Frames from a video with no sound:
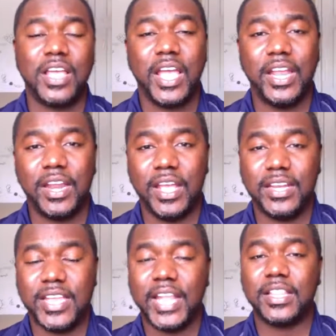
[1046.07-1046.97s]

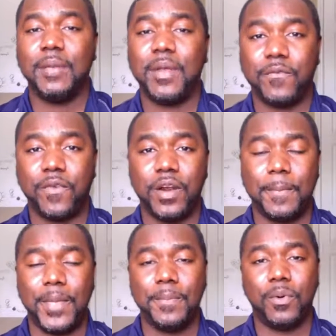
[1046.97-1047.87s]
and get them in front
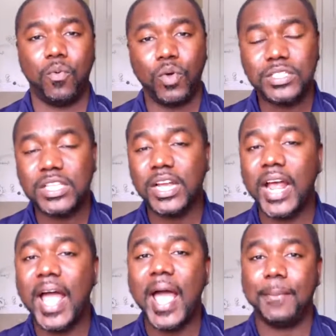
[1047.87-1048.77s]
of people, what's going
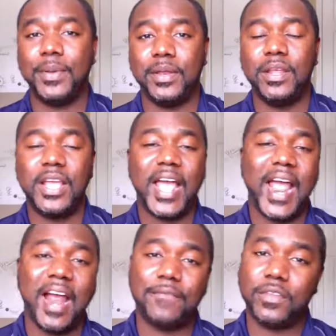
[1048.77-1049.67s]
to happen
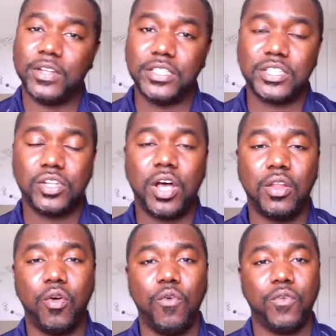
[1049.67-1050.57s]
after this is
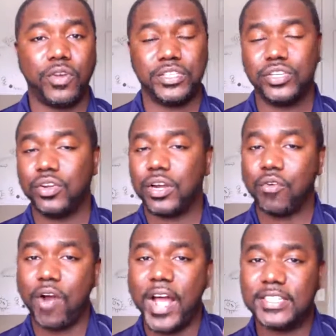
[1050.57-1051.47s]
all over is you're
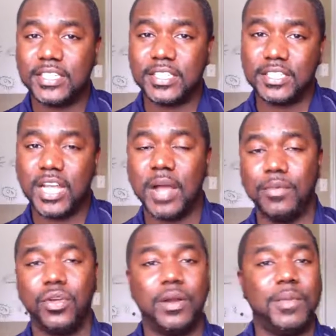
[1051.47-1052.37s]
going to rise to the
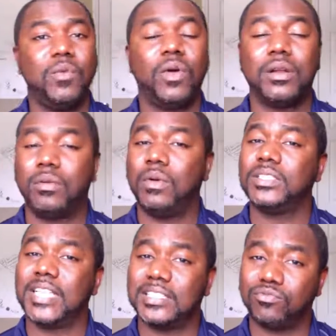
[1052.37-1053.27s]
top. You're going to be one of the
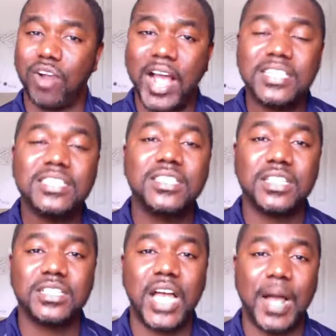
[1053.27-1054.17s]
ones that's rising to
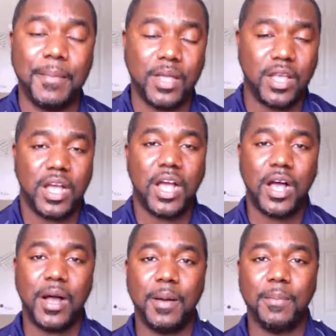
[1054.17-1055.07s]
the top.
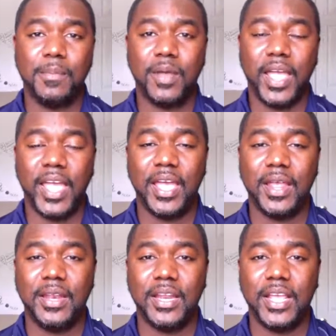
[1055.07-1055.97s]

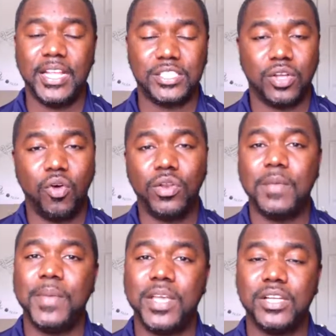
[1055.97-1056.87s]
And it's only
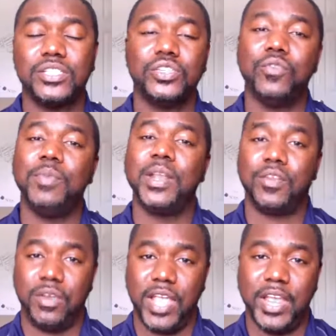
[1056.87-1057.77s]
because you've been
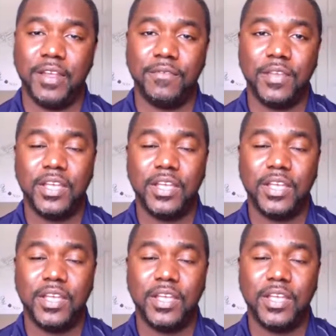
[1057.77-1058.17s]
creative.